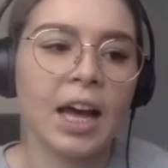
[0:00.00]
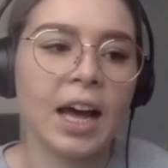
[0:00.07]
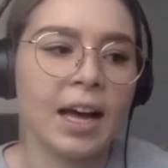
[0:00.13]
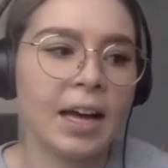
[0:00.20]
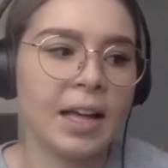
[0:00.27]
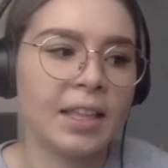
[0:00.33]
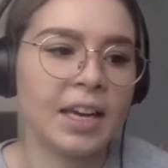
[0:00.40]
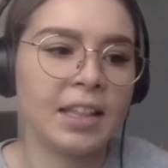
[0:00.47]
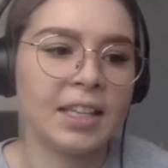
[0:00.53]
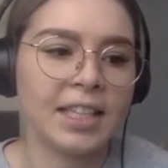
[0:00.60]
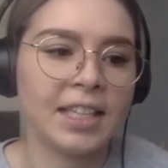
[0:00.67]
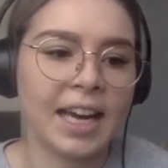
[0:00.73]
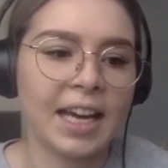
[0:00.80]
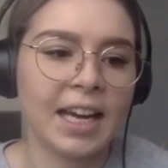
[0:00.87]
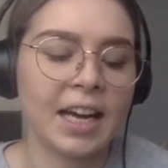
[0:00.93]
The other
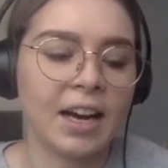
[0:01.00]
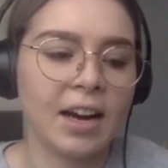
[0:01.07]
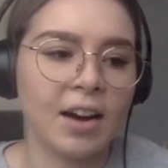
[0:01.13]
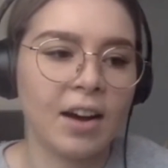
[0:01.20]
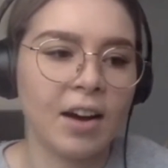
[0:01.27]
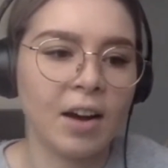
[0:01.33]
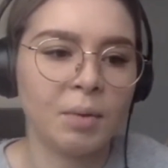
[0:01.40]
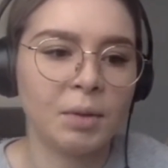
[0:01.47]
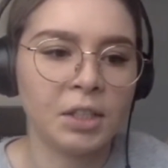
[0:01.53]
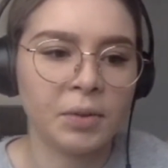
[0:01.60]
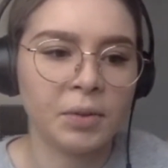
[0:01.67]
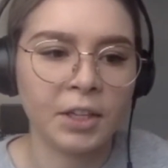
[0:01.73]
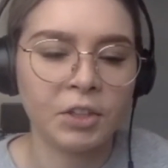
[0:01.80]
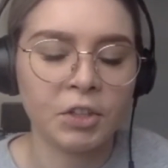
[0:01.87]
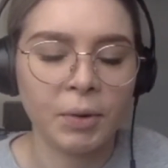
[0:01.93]
day, I was
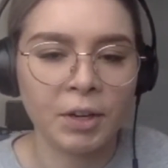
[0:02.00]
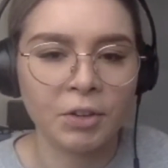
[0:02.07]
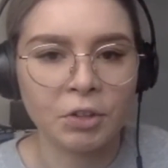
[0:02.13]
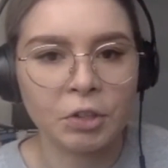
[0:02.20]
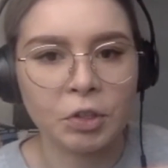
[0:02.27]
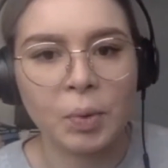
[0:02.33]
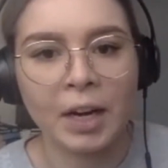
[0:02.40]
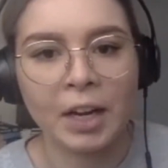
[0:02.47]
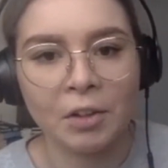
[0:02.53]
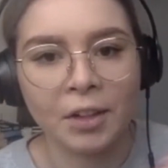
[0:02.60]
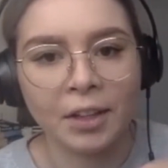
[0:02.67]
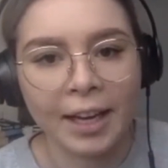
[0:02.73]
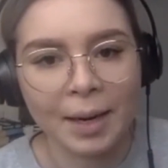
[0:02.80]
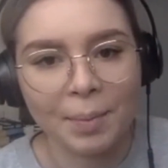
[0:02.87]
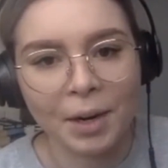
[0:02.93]
doing 220 on the
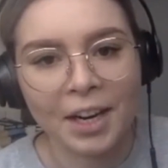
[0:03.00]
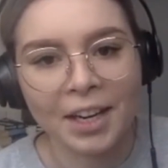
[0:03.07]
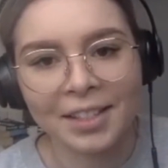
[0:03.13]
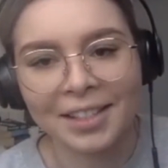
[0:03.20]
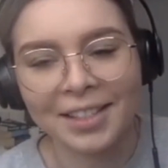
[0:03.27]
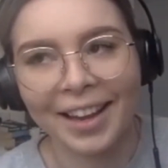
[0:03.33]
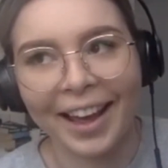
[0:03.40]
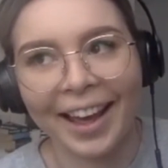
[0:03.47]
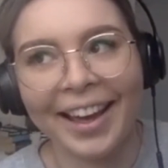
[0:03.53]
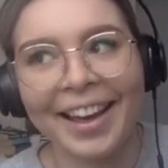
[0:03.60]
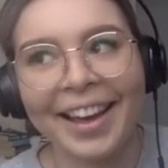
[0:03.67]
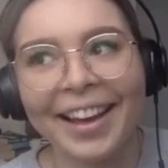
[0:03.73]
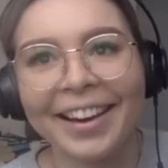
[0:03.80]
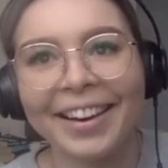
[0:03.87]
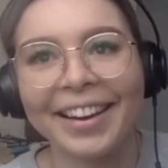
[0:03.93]
leg press,
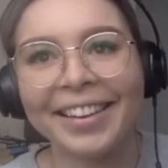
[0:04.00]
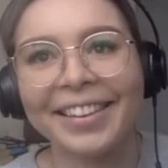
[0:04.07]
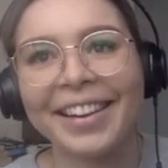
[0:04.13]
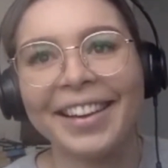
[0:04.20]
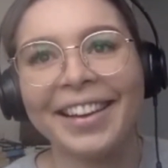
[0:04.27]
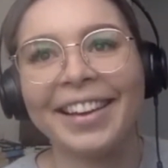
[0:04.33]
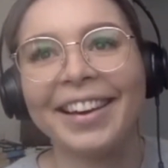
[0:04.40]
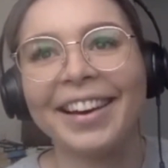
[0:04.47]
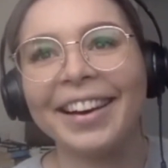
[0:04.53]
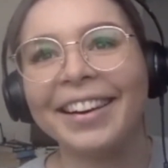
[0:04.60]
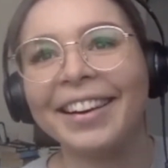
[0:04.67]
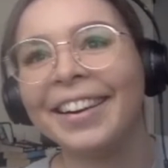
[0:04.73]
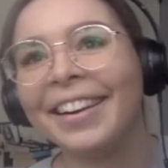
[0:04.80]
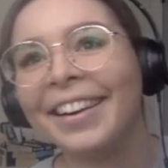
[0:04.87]
and I could hear